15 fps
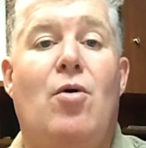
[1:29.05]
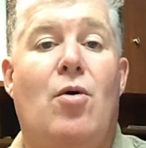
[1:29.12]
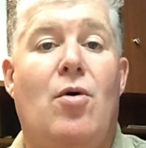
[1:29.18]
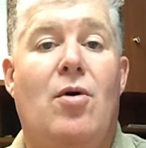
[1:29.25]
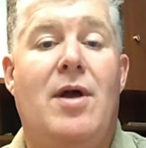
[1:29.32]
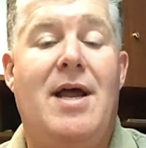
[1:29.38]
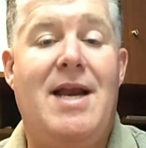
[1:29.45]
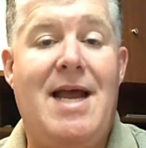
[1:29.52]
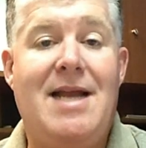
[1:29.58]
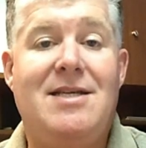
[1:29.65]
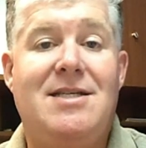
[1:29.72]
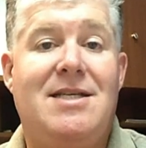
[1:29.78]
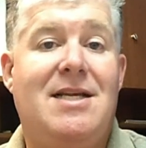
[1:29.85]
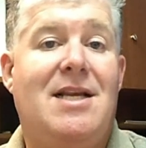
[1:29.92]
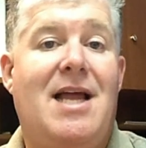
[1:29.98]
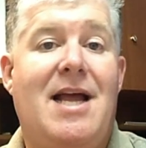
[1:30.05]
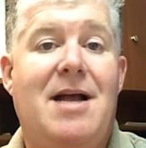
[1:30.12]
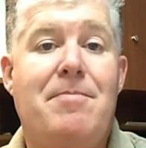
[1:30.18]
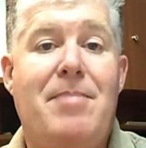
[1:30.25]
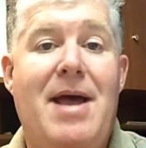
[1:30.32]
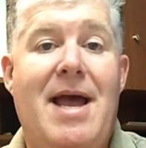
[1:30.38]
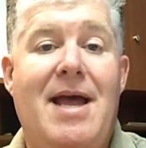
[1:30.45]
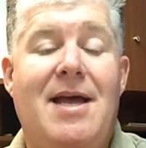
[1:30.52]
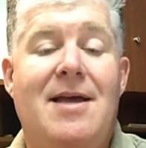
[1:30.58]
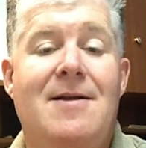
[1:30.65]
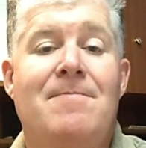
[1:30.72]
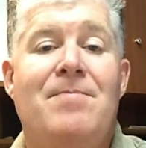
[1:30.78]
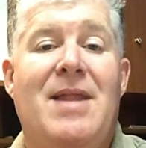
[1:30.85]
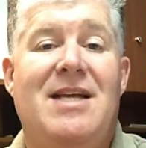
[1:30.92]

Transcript: or an entity like a bank